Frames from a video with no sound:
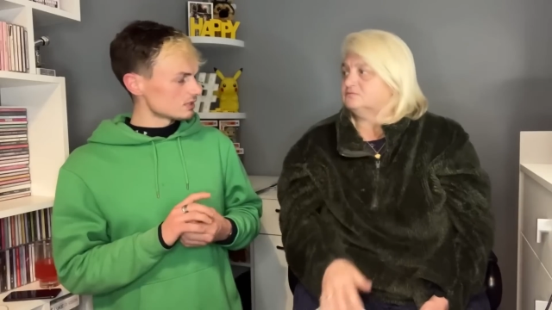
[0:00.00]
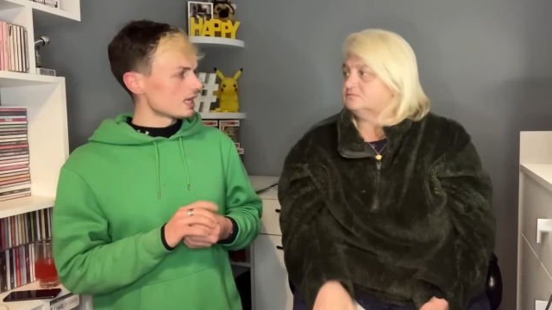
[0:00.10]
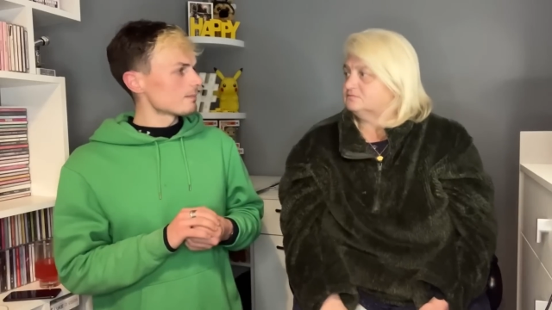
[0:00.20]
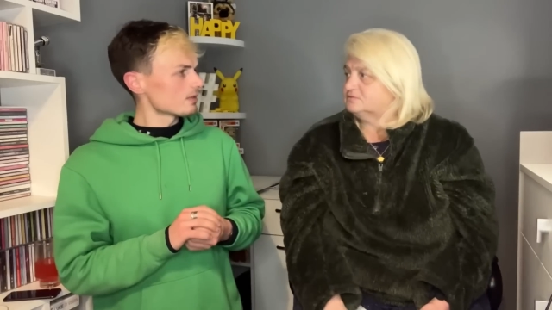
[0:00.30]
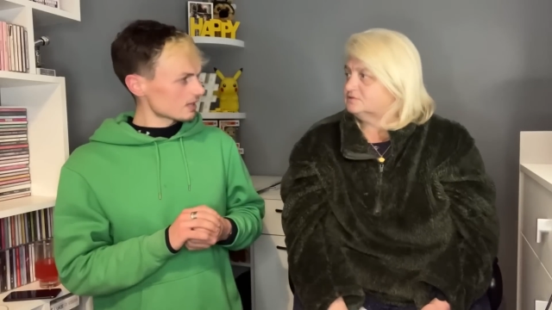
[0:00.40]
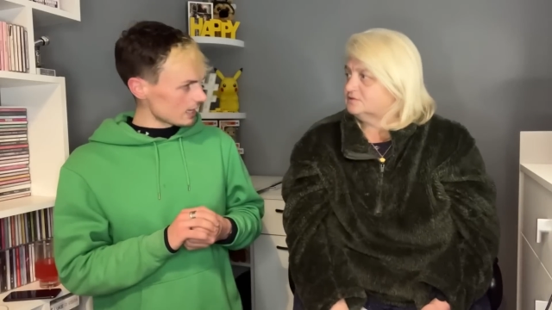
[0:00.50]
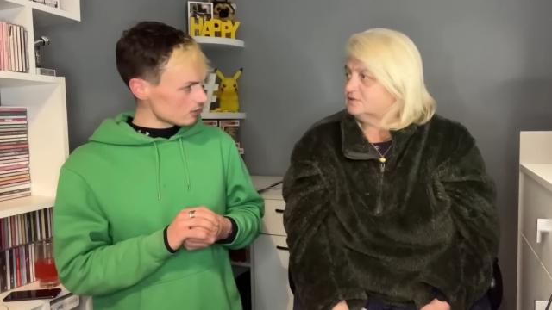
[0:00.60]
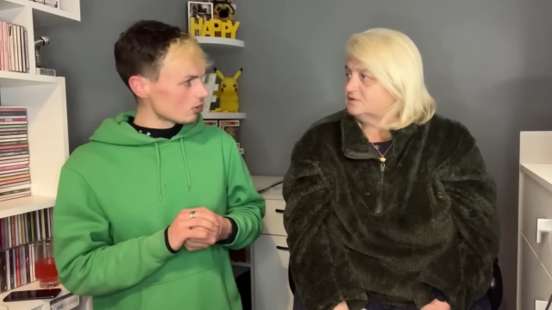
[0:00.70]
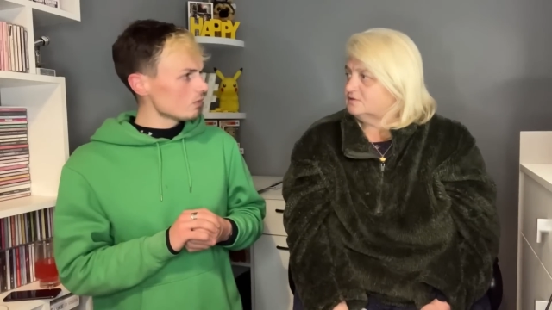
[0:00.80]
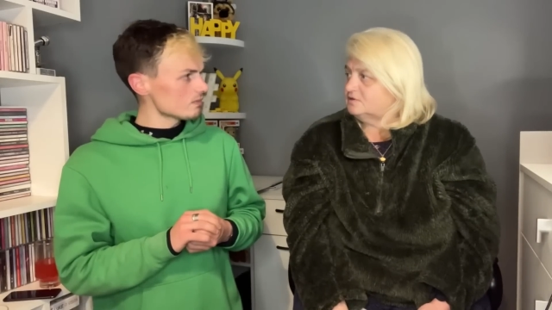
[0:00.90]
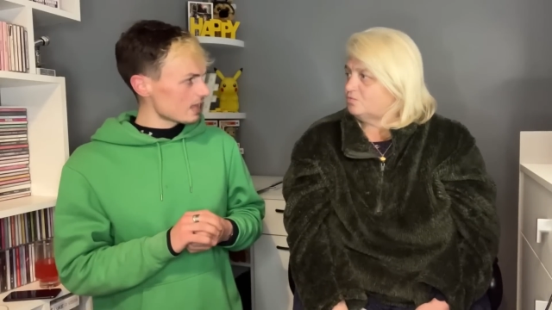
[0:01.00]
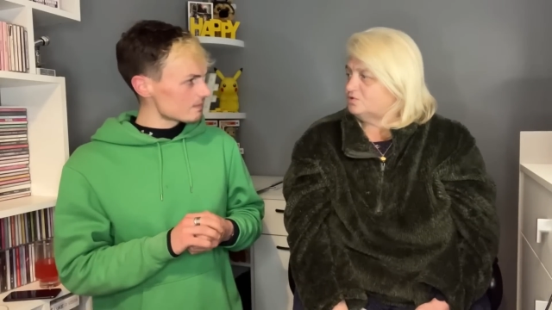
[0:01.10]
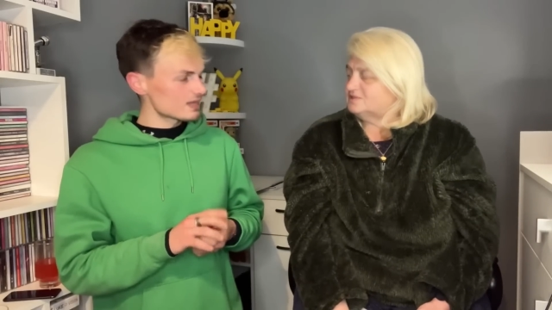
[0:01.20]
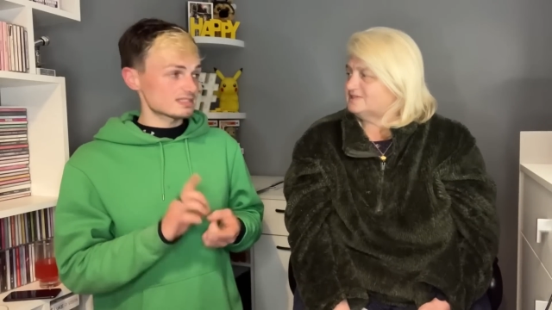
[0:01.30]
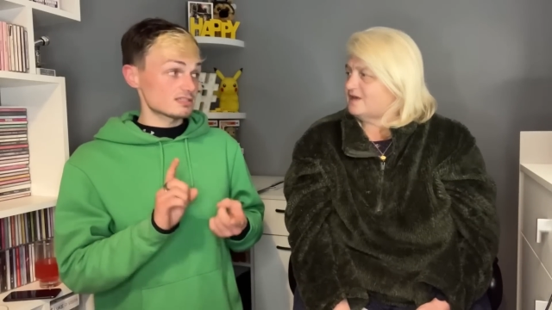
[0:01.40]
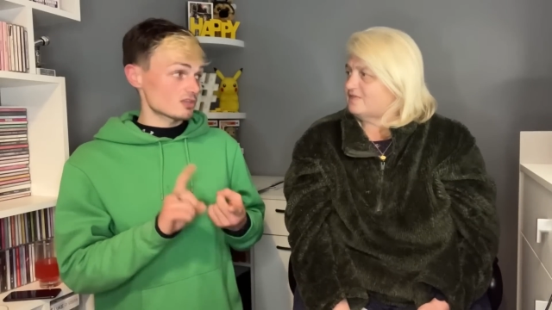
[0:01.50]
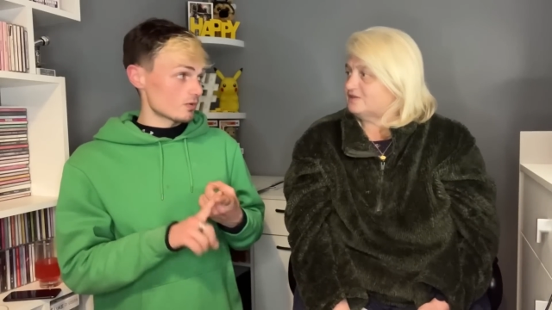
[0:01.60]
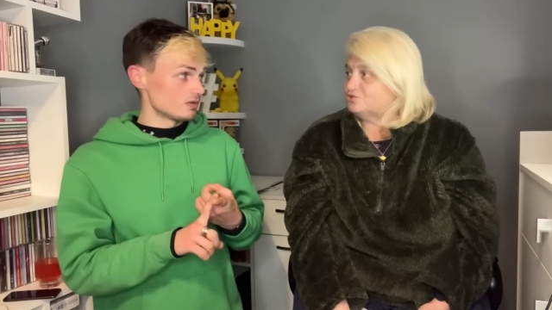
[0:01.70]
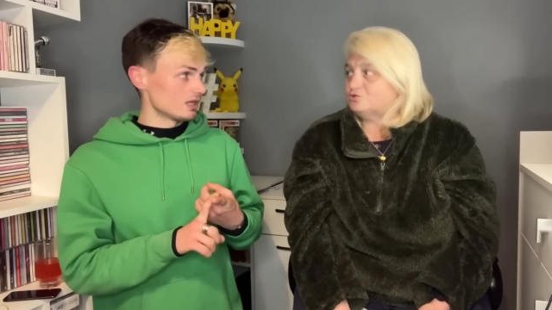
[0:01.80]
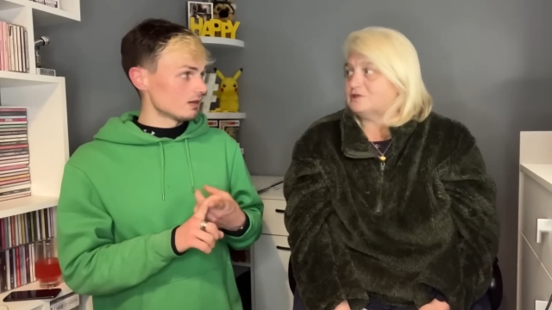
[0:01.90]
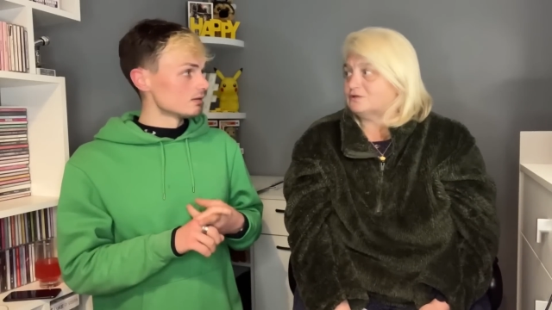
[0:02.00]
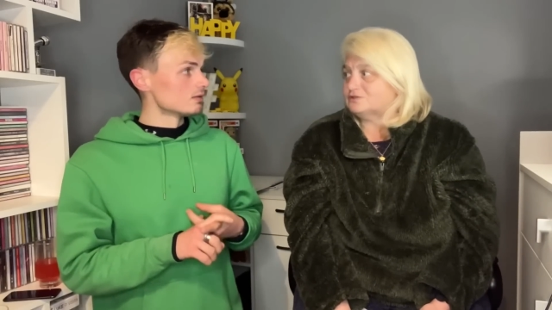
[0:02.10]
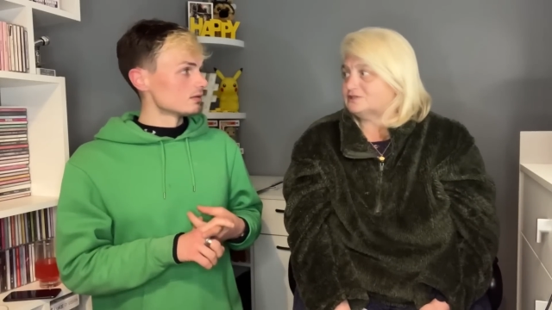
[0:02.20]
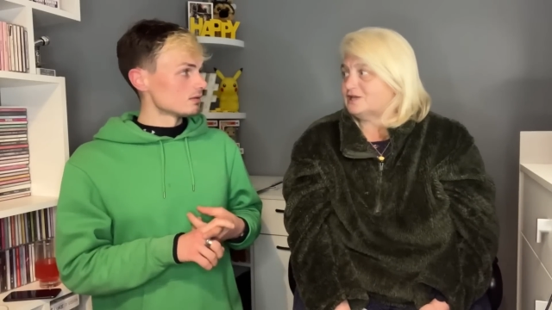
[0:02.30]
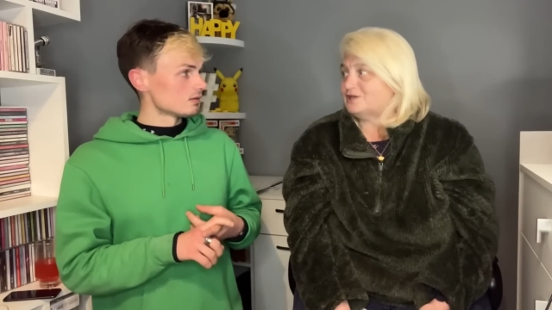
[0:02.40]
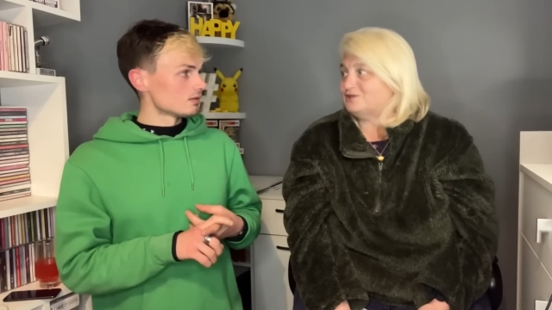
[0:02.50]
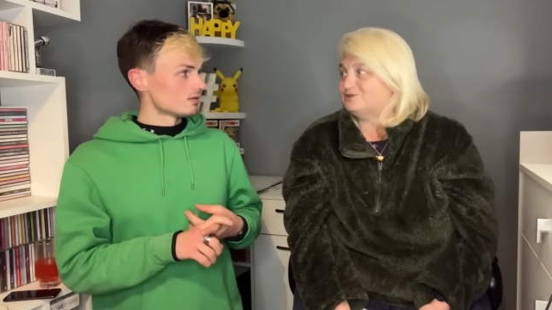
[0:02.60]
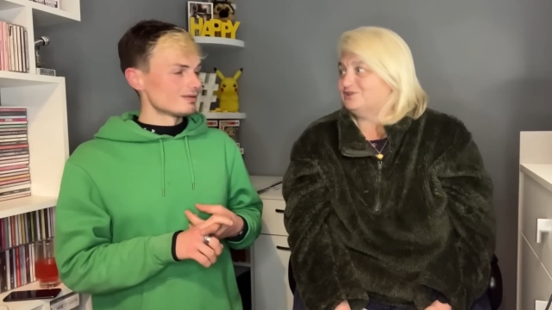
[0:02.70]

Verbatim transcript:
Speaker 1: Yeah, okay, cool. And yeah, that's Estonia. I wondered how they'd do that on stage.